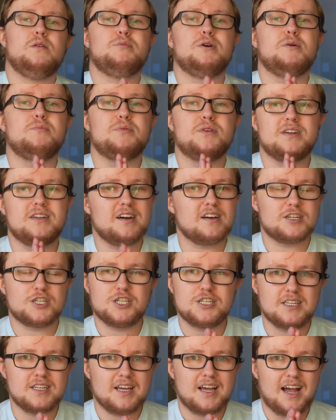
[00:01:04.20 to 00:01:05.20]
about
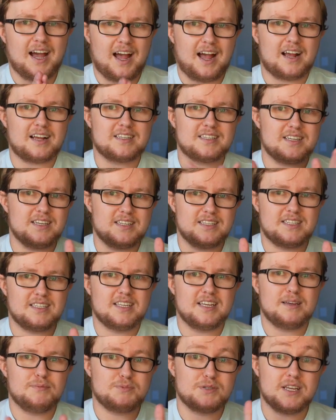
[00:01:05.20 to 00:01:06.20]
production hacks and
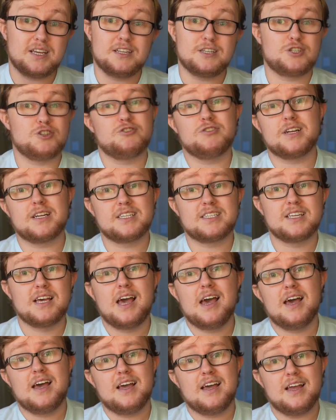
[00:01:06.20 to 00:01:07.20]
tips and tricks
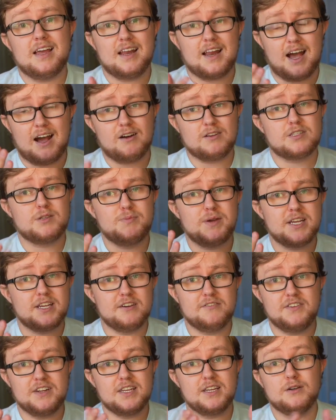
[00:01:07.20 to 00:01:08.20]
and how to make
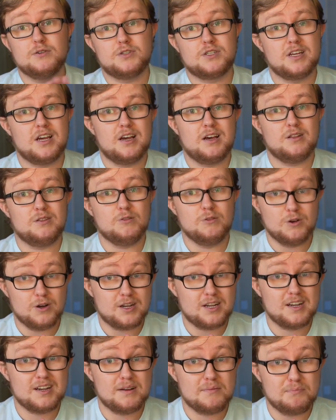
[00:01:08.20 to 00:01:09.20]
your videos
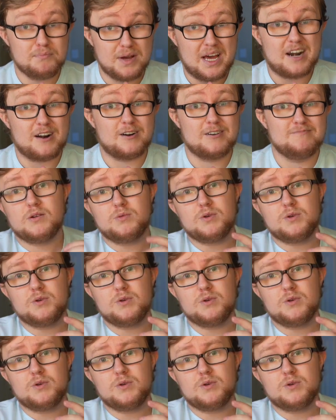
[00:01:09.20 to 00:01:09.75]
look better.